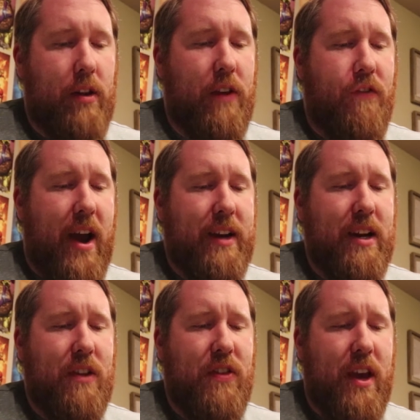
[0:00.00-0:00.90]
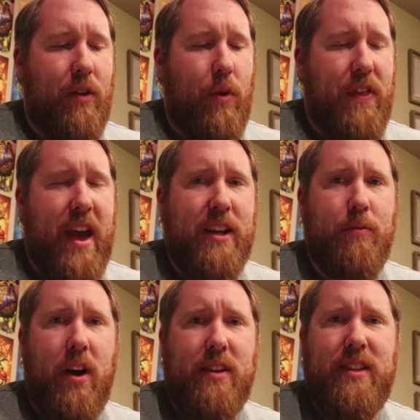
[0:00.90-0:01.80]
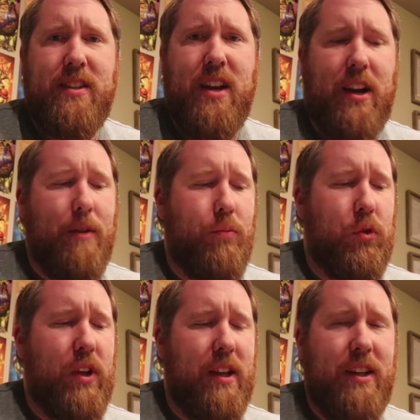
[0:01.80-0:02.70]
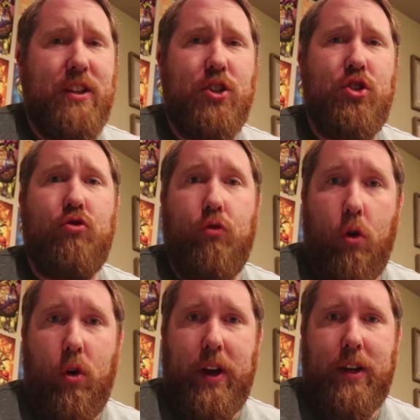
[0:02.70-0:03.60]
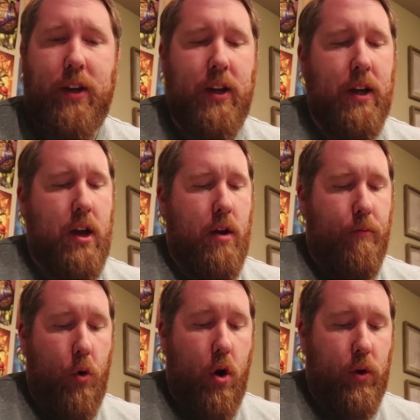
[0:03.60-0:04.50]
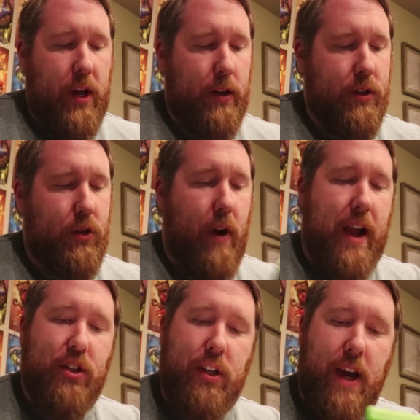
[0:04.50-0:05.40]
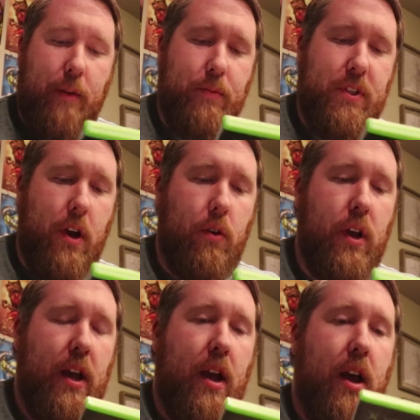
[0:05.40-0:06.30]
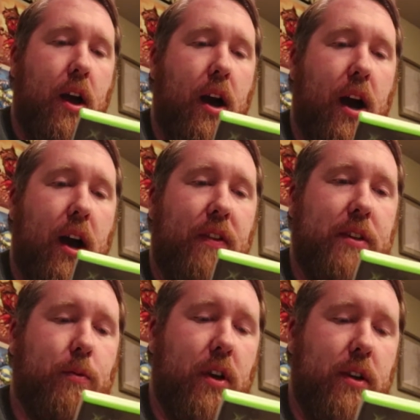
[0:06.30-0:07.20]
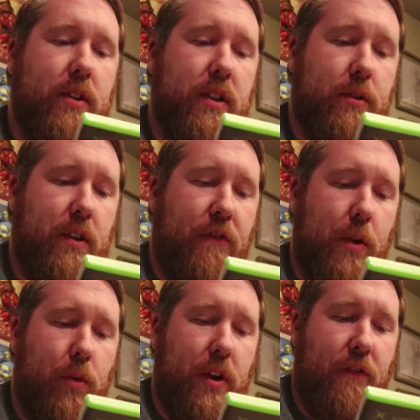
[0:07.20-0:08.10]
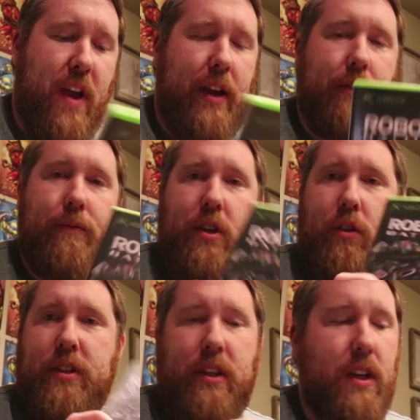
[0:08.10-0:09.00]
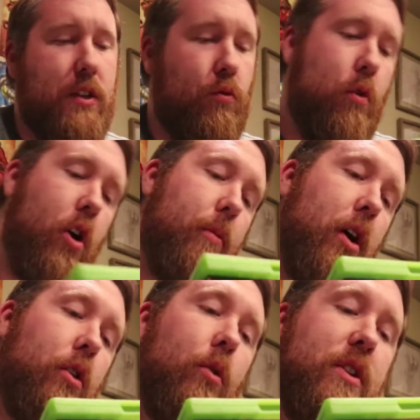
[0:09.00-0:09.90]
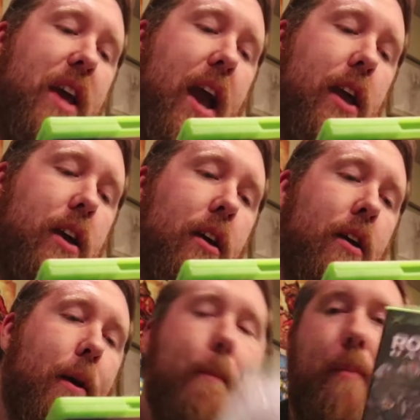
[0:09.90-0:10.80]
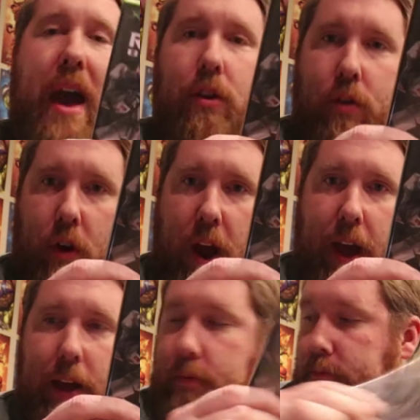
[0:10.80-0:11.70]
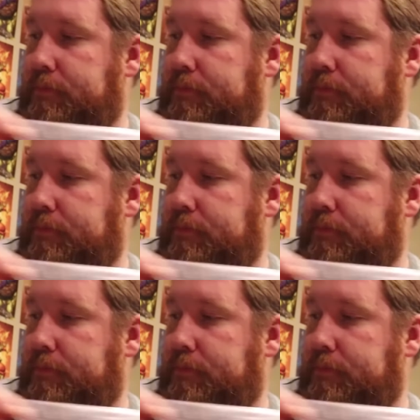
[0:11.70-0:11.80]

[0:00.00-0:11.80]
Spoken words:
find anything with Xbox that's not completely destroyed, broken, scratched up. So this was a fun one to find. So this is Robotech Battle Cry.